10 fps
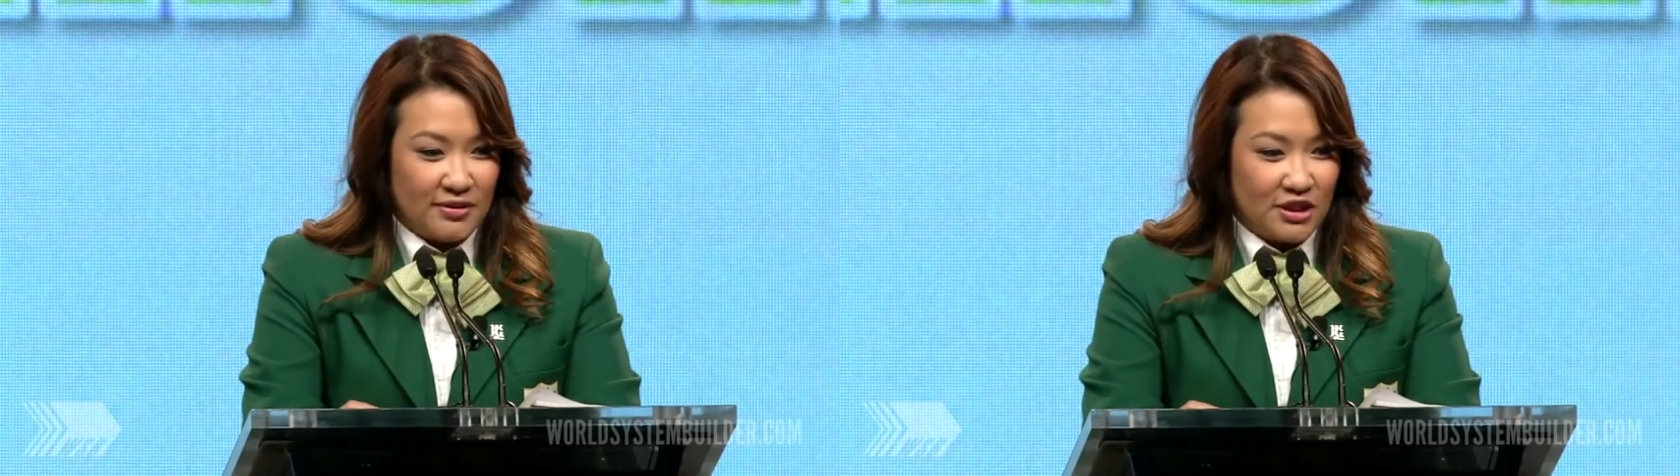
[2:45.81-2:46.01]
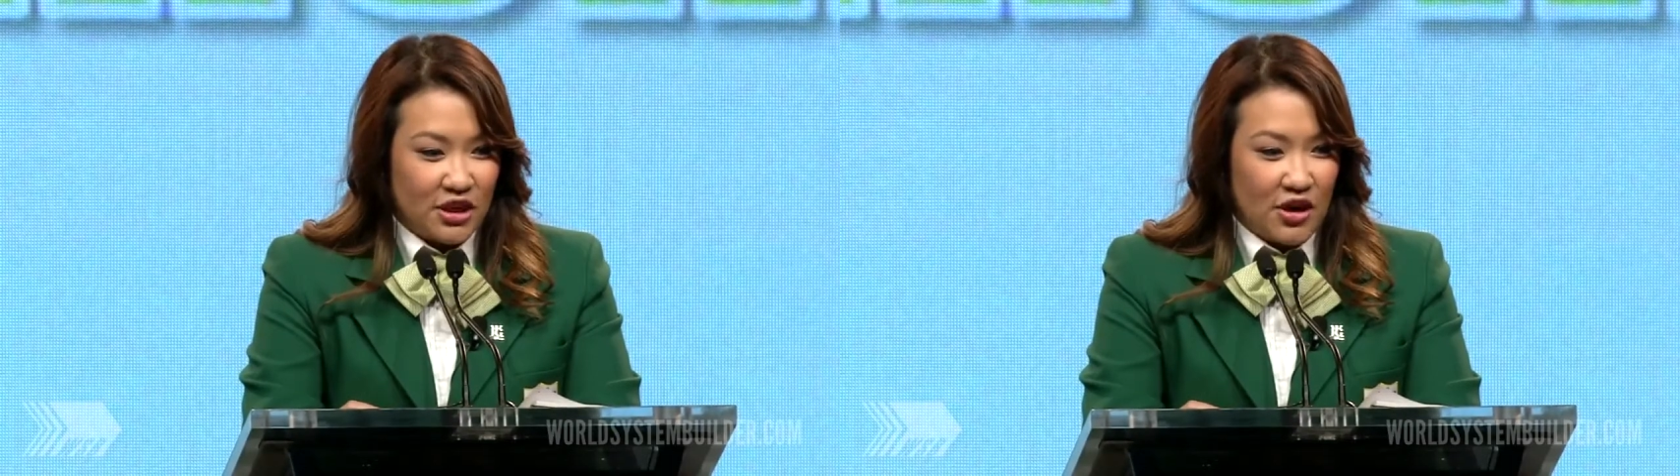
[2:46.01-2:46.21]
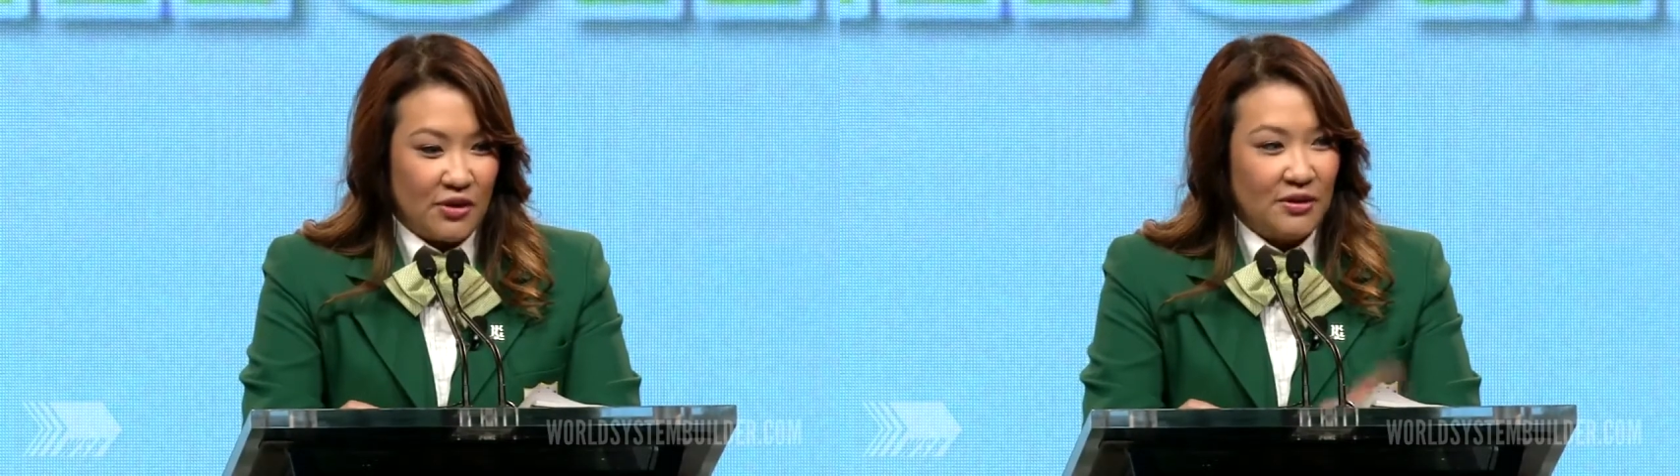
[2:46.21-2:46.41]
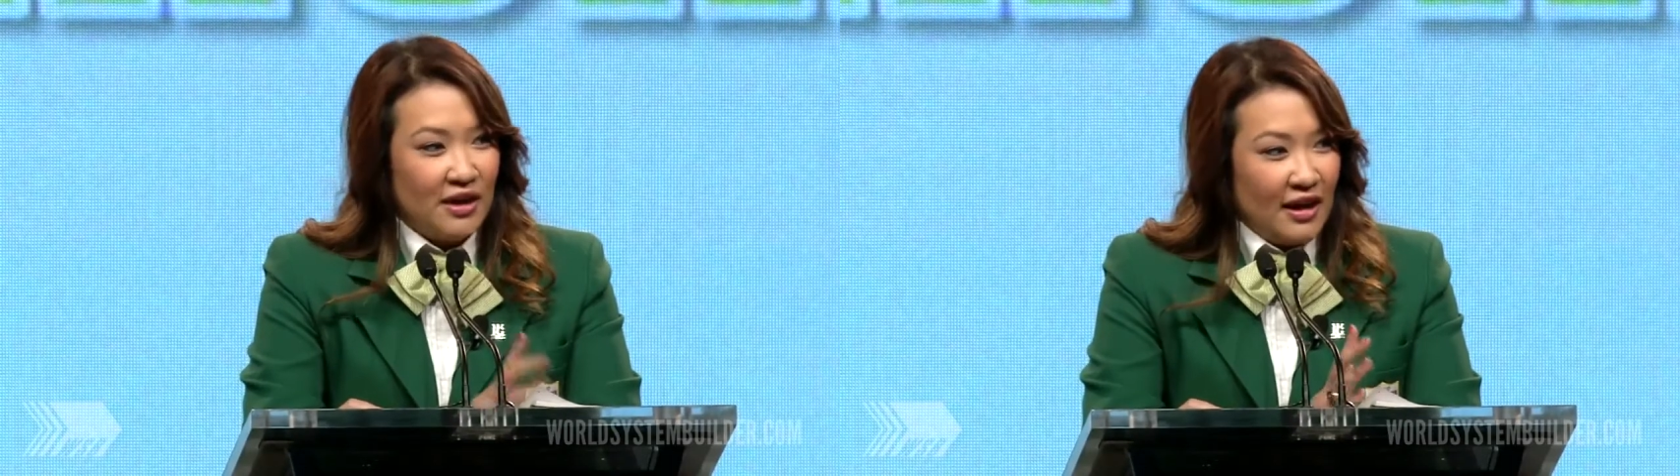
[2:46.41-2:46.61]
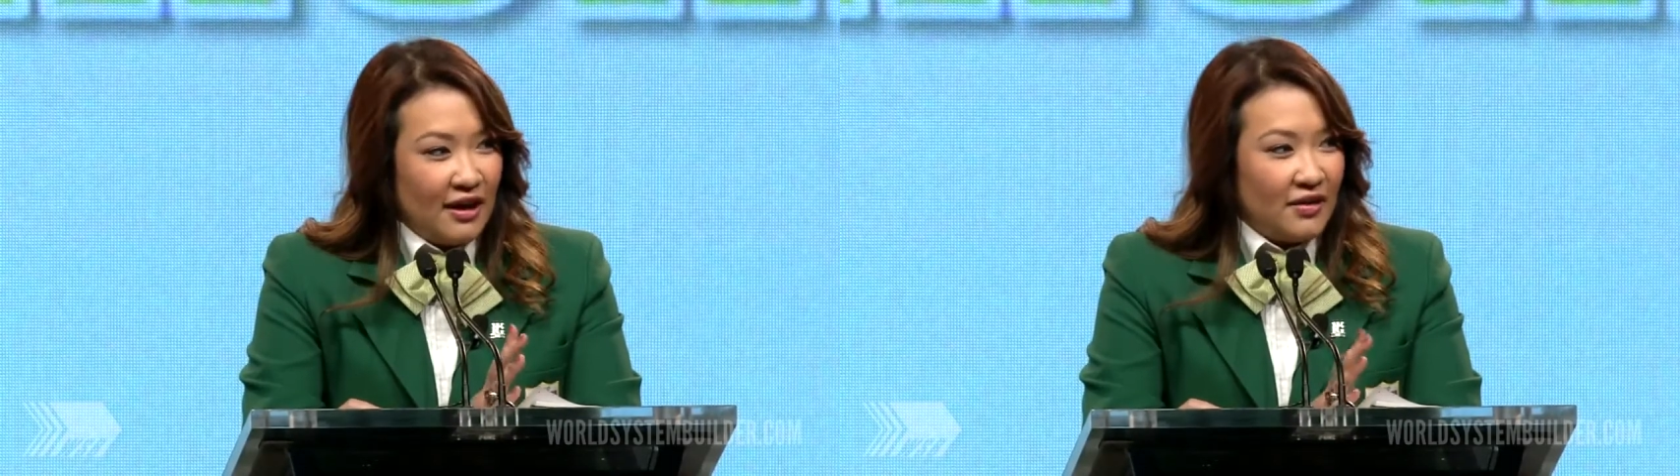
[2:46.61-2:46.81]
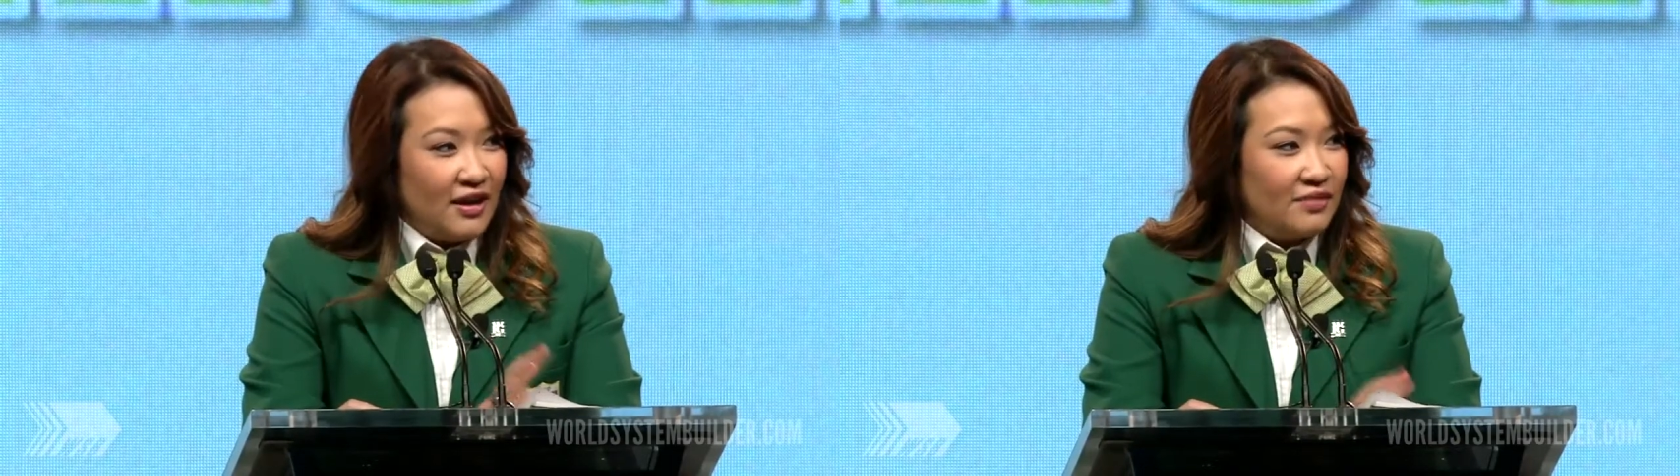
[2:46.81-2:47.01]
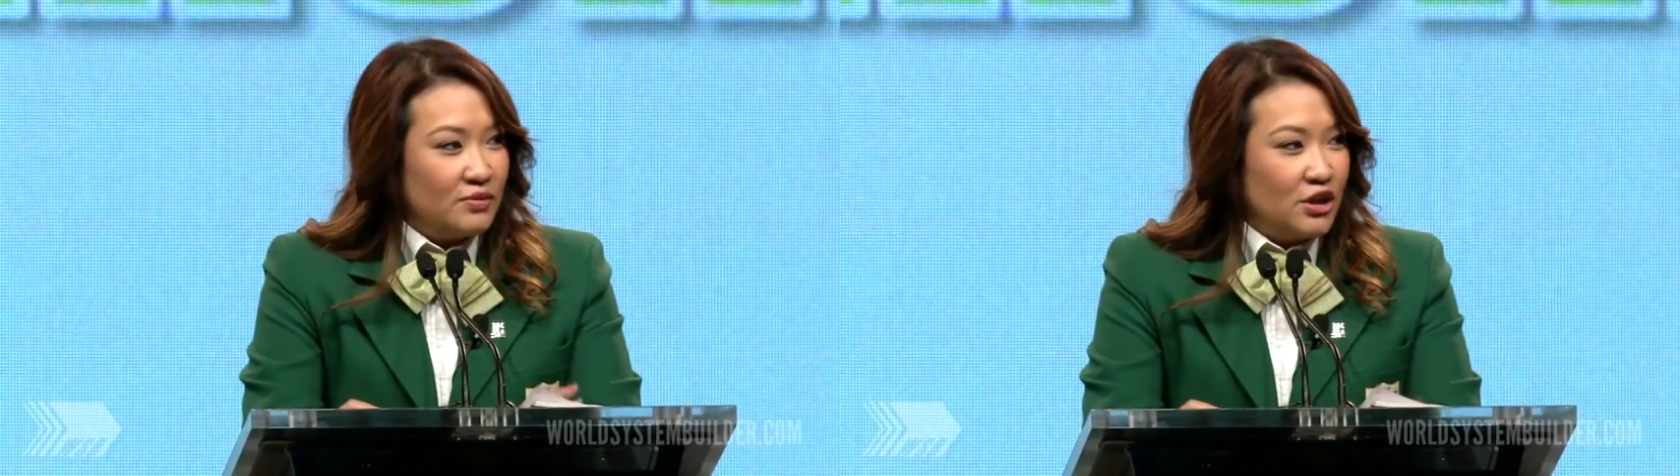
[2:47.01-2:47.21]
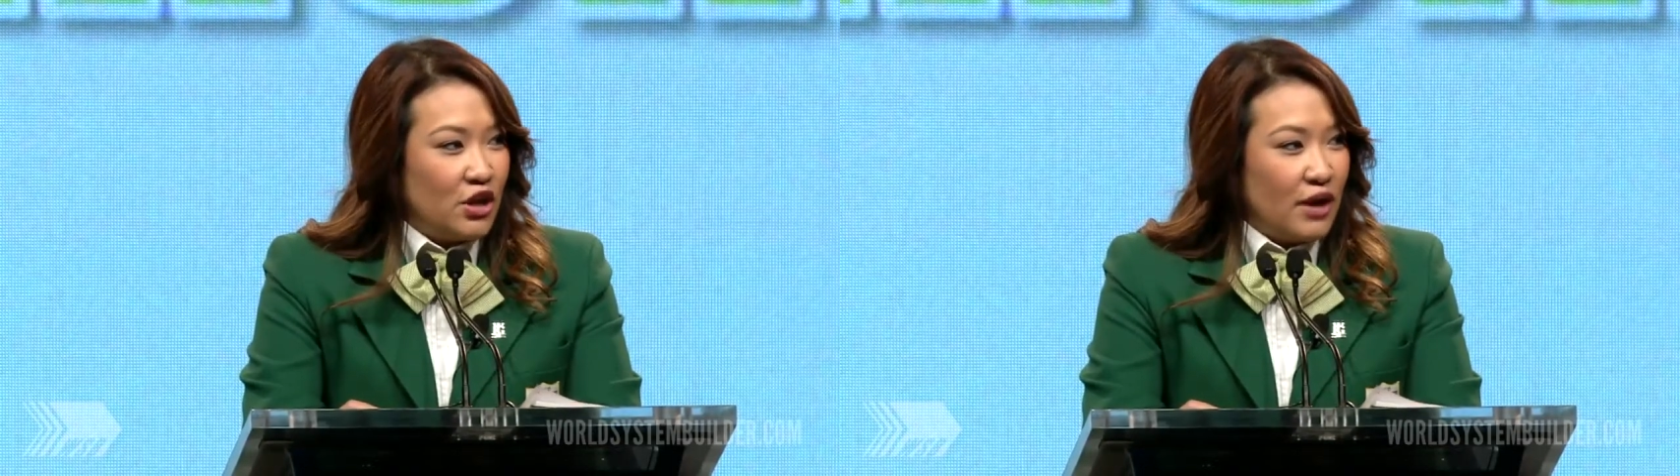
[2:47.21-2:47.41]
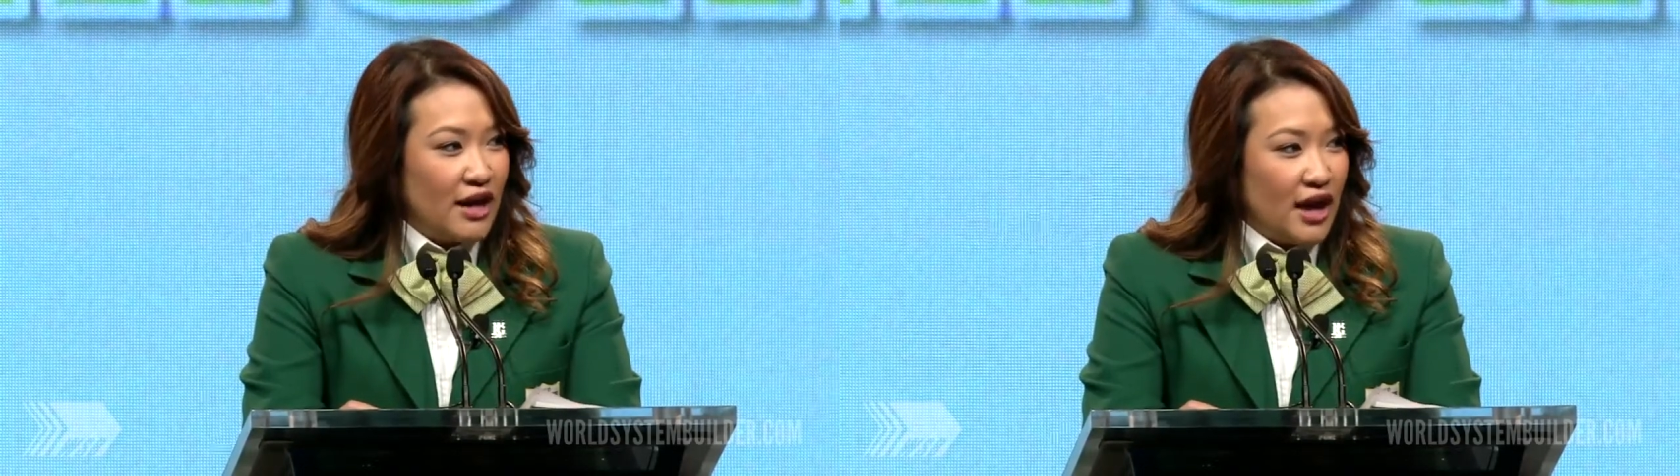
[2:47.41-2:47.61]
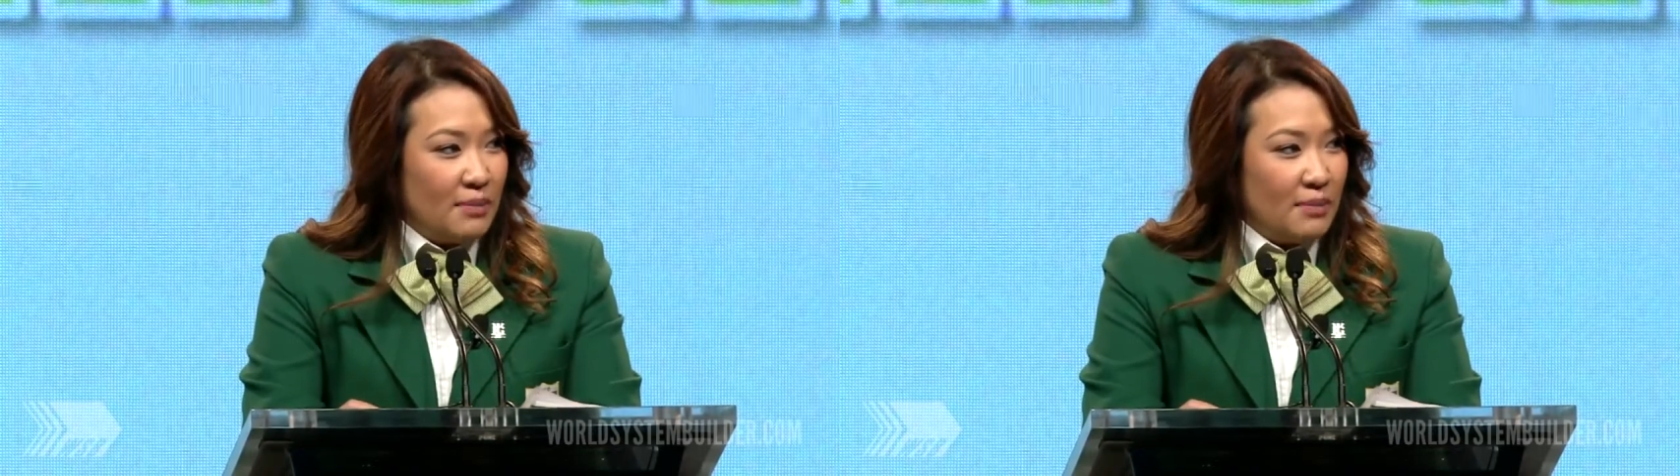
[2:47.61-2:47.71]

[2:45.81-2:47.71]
So, you know, and,